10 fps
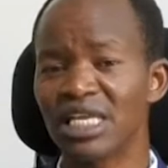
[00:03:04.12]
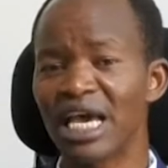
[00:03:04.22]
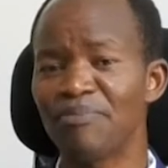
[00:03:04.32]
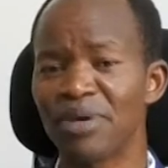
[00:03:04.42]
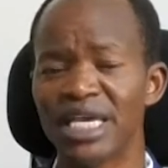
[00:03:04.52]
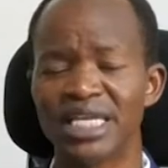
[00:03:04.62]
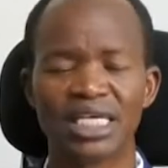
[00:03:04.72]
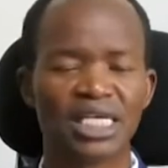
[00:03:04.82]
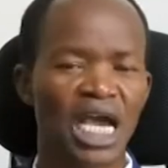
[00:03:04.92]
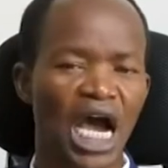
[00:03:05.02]
they are paid
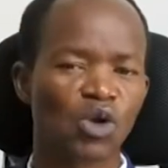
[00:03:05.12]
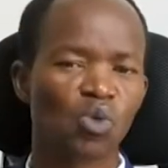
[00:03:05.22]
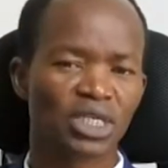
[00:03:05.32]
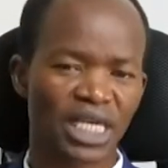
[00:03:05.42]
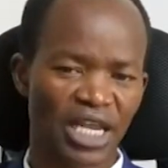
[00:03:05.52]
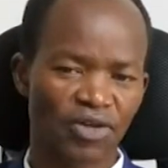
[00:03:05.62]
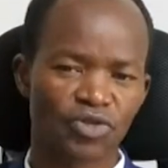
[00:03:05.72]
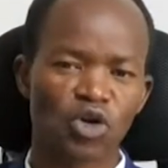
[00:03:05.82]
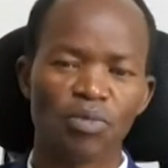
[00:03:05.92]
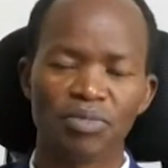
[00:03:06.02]
and what kind
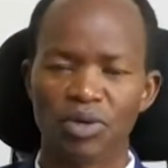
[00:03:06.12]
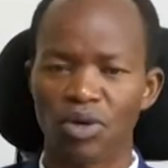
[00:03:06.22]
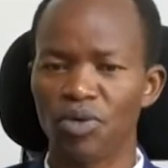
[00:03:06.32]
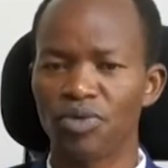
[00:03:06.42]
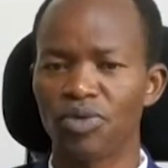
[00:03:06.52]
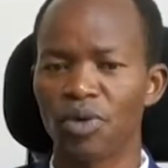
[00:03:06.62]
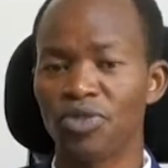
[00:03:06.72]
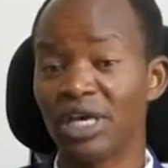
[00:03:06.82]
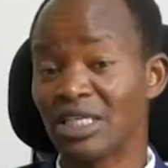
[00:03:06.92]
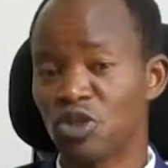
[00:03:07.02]
of job or
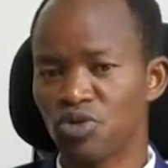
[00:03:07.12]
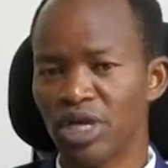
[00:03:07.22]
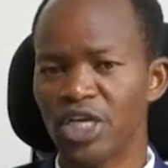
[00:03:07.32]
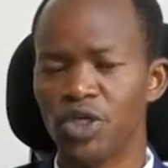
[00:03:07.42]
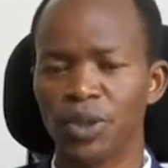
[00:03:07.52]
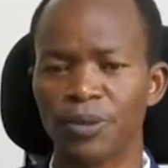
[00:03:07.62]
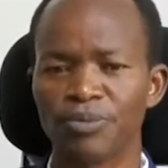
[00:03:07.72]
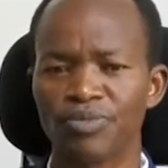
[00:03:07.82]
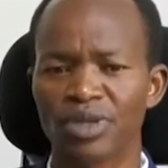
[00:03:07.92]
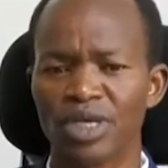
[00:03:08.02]
things do they do.
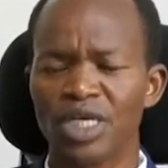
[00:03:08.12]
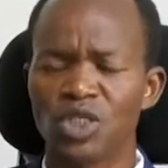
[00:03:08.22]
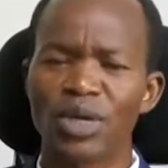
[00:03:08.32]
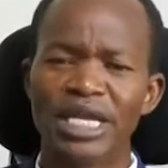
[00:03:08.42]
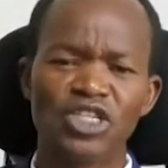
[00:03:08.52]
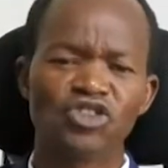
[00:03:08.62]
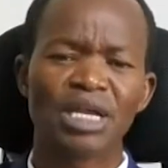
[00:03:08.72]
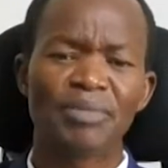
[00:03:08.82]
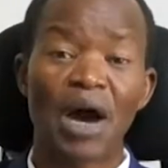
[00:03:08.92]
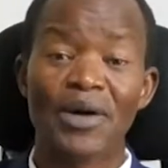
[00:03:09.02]
So ladies and
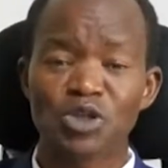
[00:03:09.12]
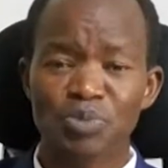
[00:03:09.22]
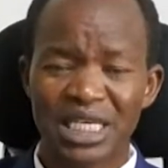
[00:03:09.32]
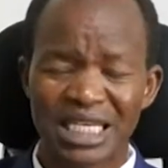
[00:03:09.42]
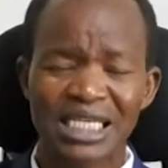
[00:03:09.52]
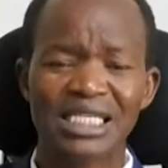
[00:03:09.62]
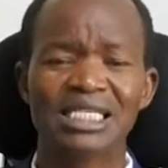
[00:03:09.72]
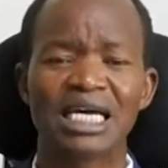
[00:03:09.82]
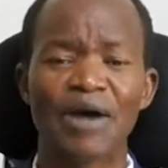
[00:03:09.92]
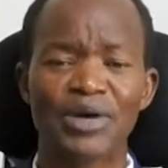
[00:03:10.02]
gentlemen, I want
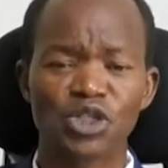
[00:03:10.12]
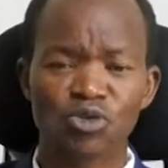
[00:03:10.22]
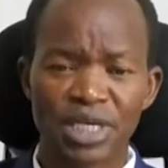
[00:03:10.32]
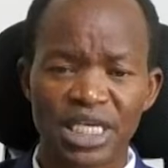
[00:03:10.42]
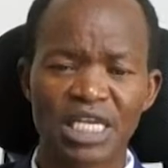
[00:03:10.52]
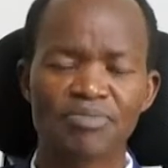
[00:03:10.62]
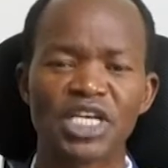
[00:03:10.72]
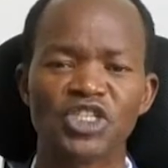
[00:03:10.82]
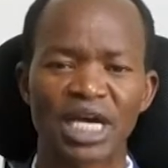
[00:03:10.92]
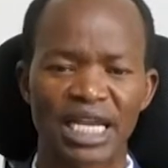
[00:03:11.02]
to begin
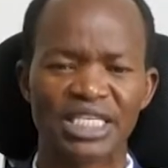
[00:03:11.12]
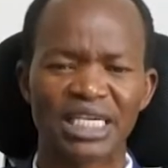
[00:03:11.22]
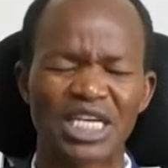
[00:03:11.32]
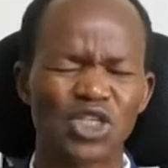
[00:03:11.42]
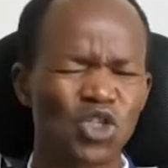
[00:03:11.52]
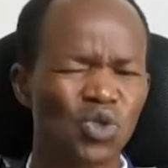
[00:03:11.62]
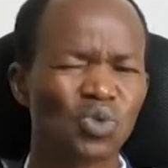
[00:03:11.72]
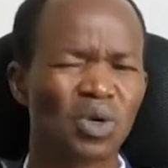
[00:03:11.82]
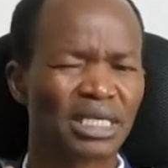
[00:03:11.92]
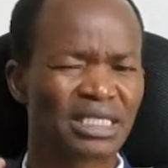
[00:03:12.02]
by challenging us
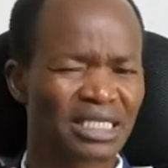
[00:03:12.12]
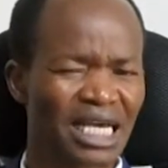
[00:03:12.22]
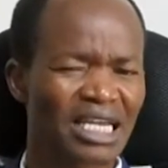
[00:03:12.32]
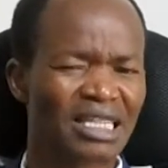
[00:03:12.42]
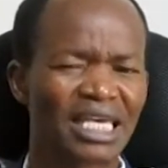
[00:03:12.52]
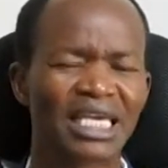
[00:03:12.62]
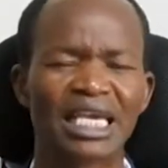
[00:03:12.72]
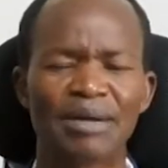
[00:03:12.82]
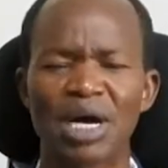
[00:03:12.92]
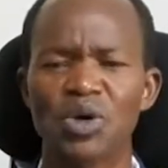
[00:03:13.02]
to start
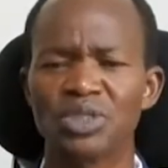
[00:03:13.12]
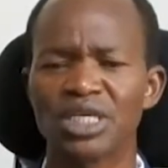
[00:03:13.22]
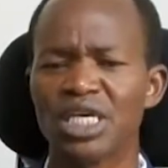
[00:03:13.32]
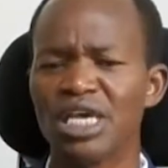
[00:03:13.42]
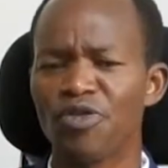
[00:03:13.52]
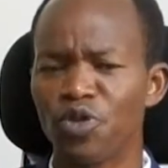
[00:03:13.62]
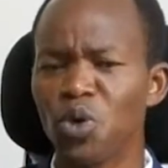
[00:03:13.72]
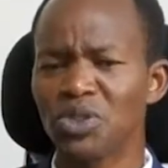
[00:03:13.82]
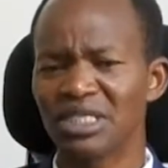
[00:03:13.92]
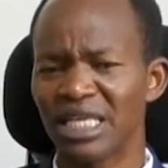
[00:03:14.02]
thinking about
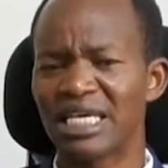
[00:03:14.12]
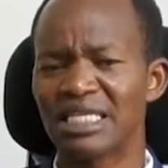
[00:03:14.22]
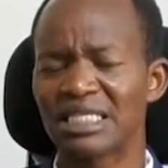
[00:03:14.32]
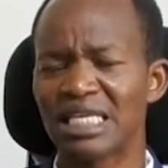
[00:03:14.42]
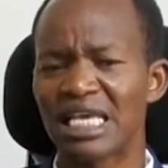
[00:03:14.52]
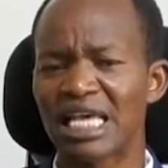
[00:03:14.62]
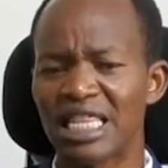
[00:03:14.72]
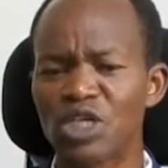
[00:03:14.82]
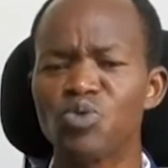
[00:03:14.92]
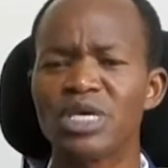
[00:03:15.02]
those things
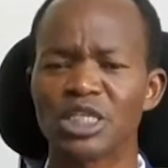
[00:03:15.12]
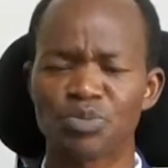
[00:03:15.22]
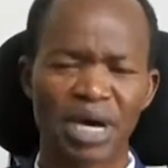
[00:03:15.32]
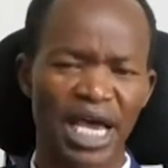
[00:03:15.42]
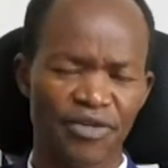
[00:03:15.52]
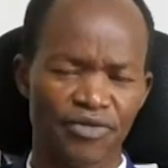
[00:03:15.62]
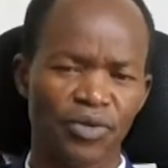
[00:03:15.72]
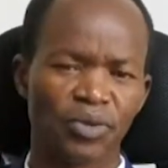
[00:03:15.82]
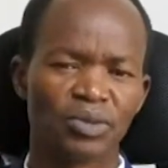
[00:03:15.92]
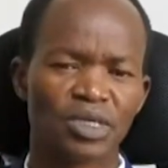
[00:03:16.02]
that we aspire for,